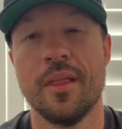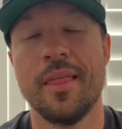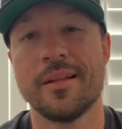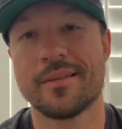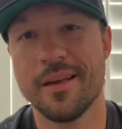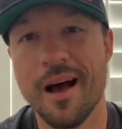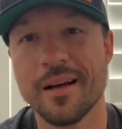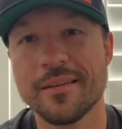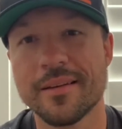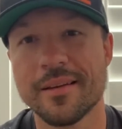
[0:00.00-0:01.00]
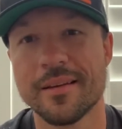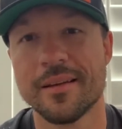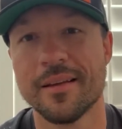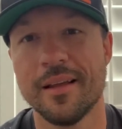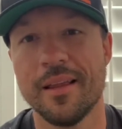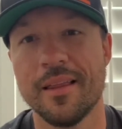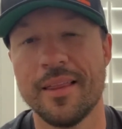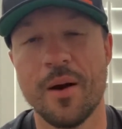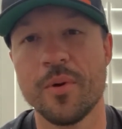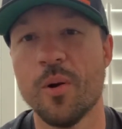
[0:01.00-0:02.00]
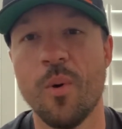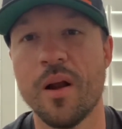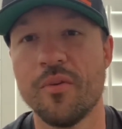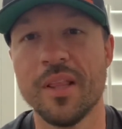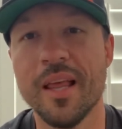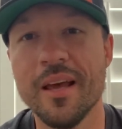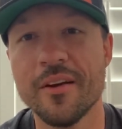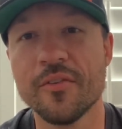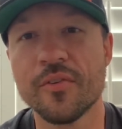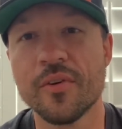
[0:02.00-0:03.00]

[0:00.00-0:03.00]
that sucked, that we don't want to relive?